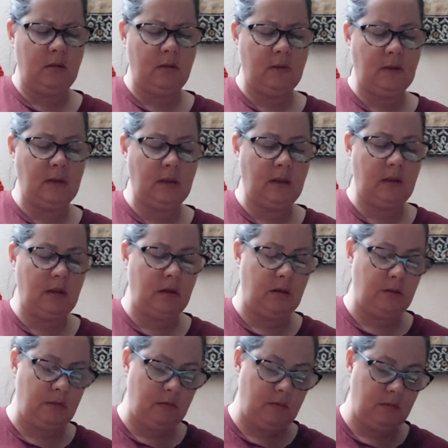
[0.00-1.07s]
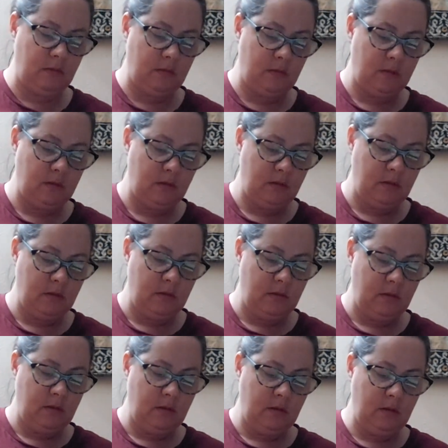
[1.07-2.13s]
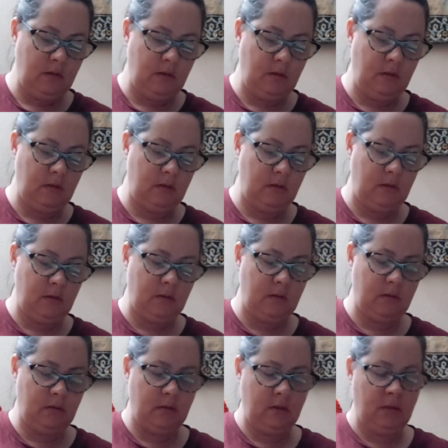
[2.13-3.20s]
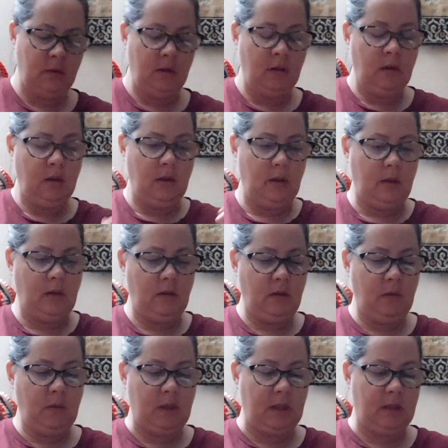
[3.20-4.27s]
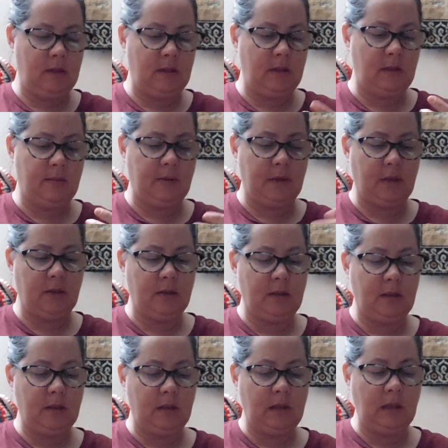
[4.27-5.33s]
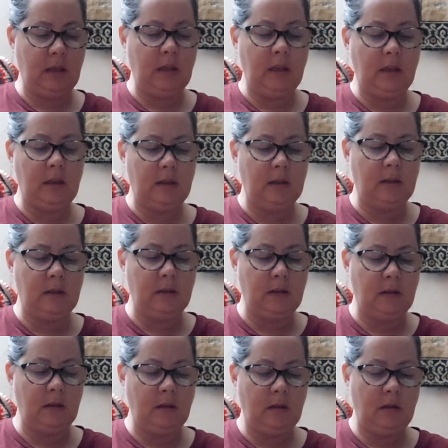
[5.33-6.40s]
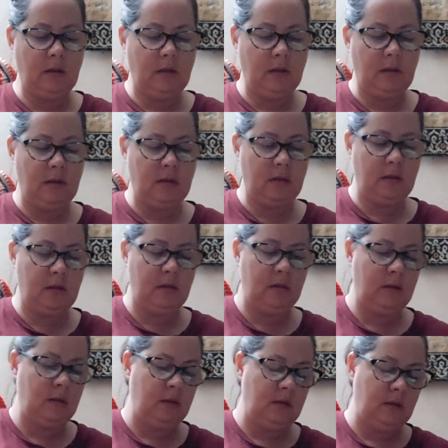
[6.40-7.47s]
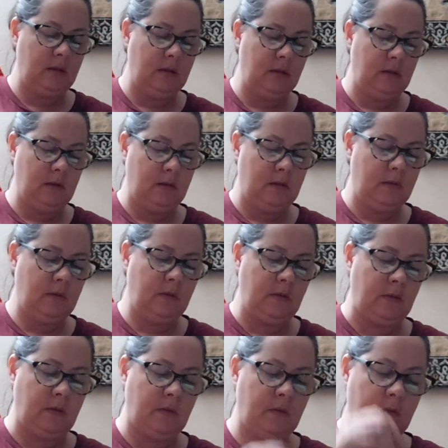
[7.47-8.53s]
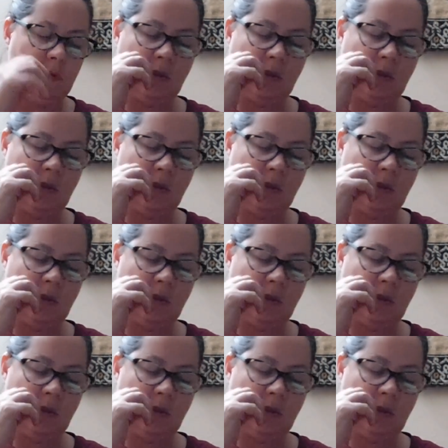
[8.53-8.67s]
is that there? Huh. I don't know why that stitch marker's there. That does not. Huh.